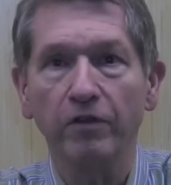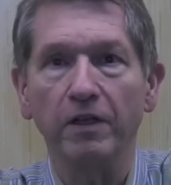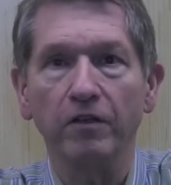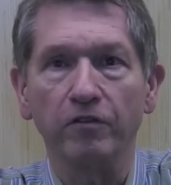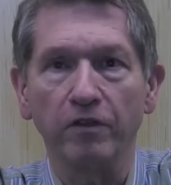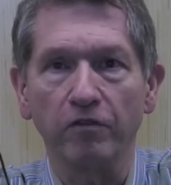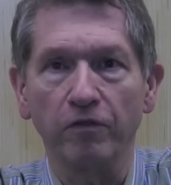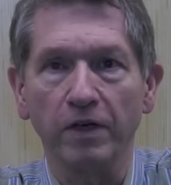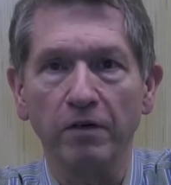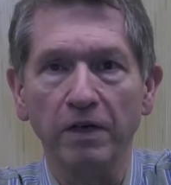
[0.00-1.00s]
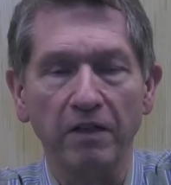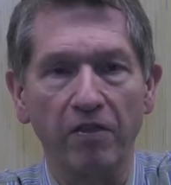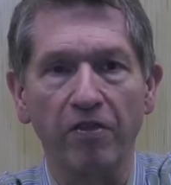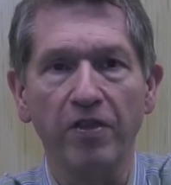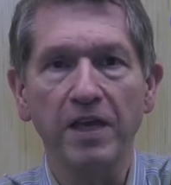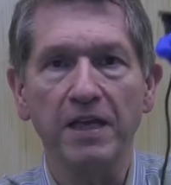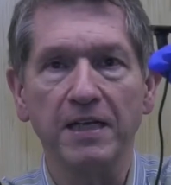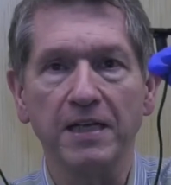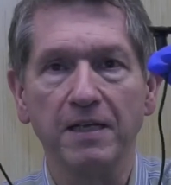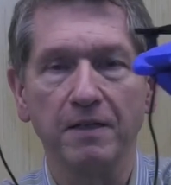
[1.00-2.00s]
cable, which means they're very
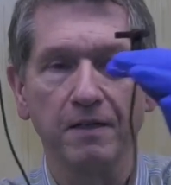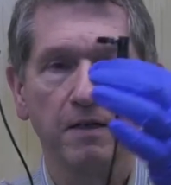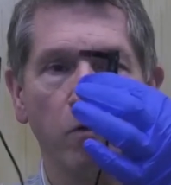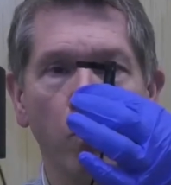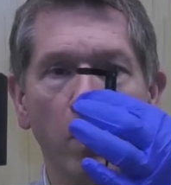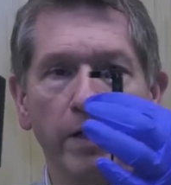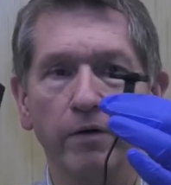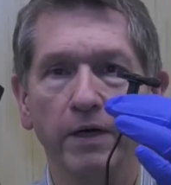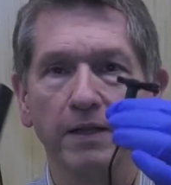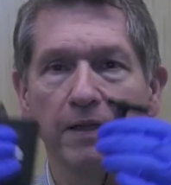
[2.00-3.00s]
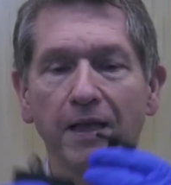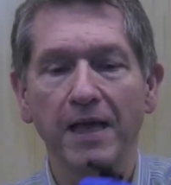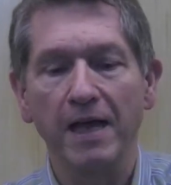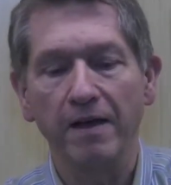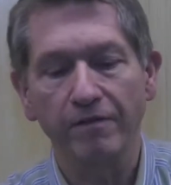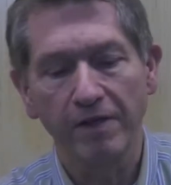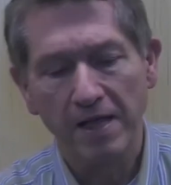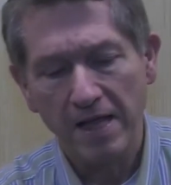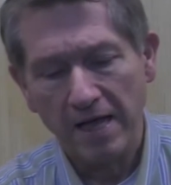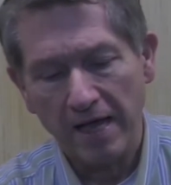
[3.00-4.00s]
delicate, so you have to be careful with
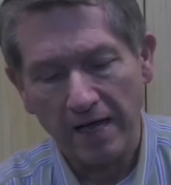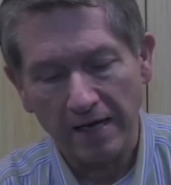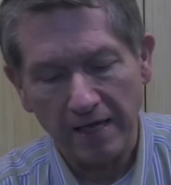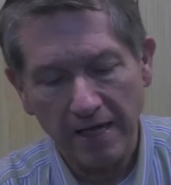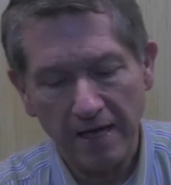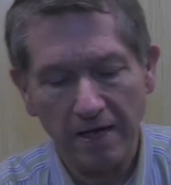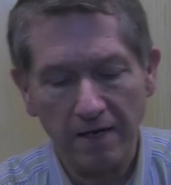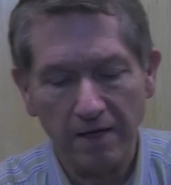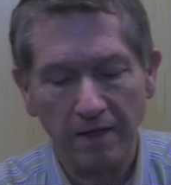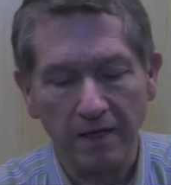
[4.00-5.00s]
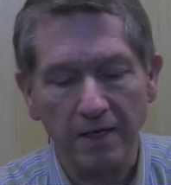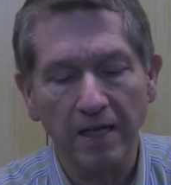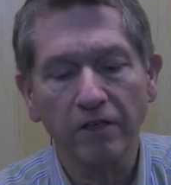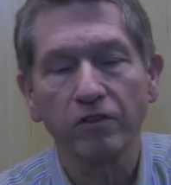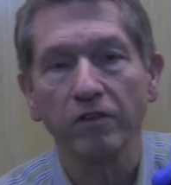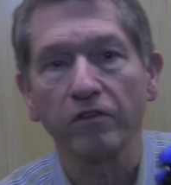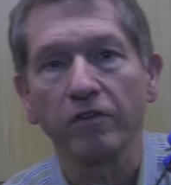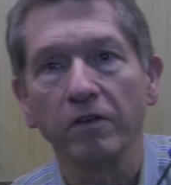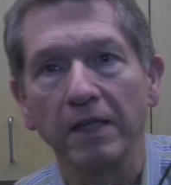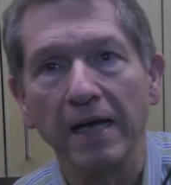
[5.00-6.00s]
them. You have to treat them,
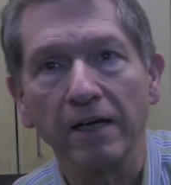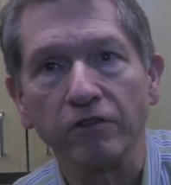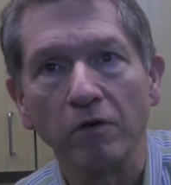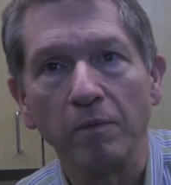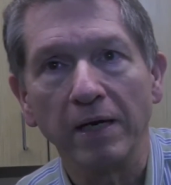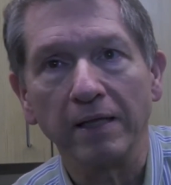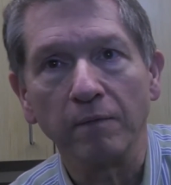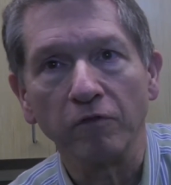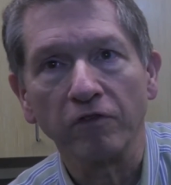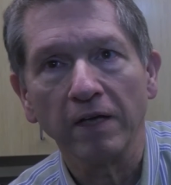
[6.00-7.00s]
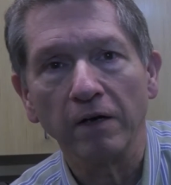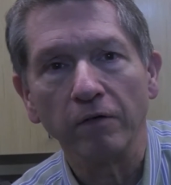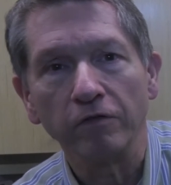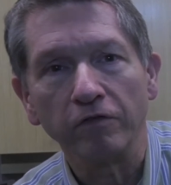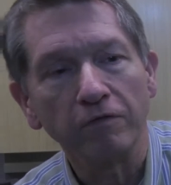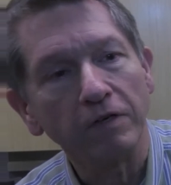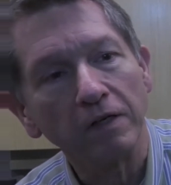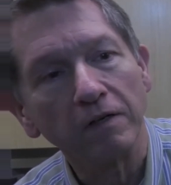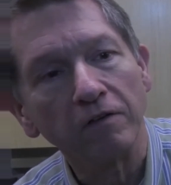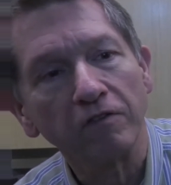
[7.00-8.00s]
very carefully.
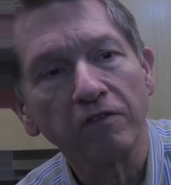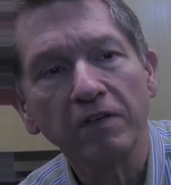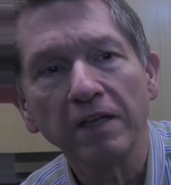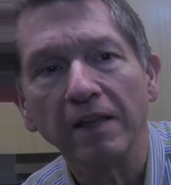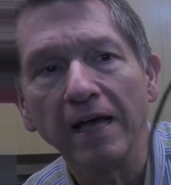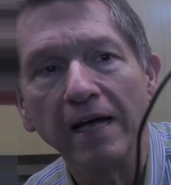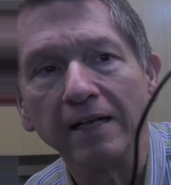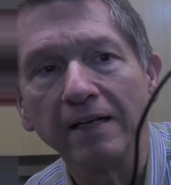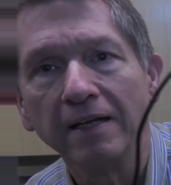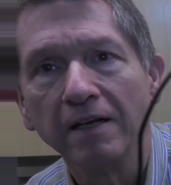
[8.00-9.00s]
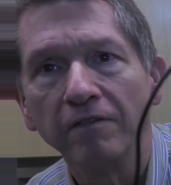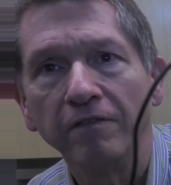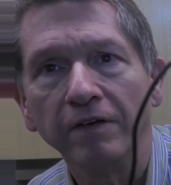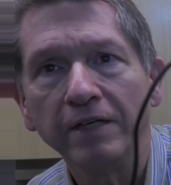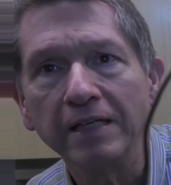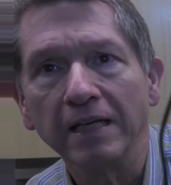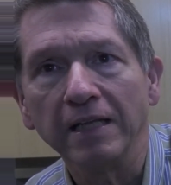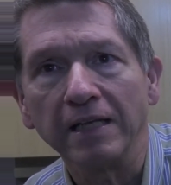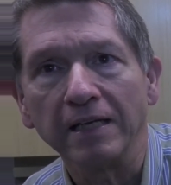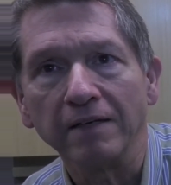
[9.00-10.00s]
And they're excellent for
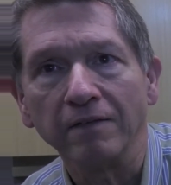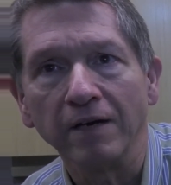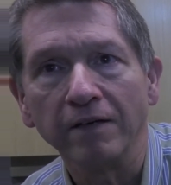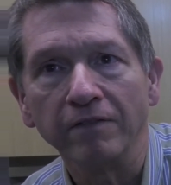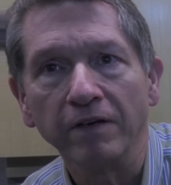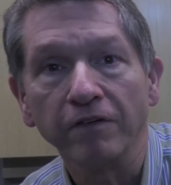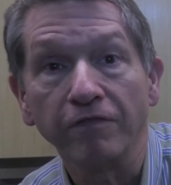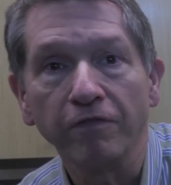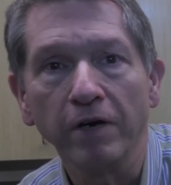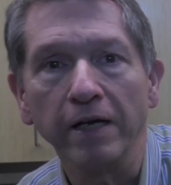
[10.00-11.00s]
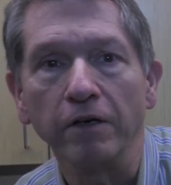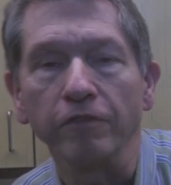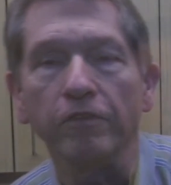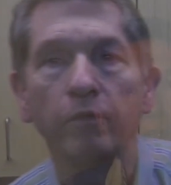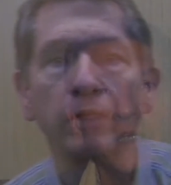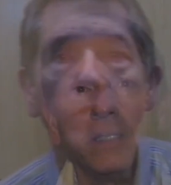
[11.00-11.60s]
picking up, obviously,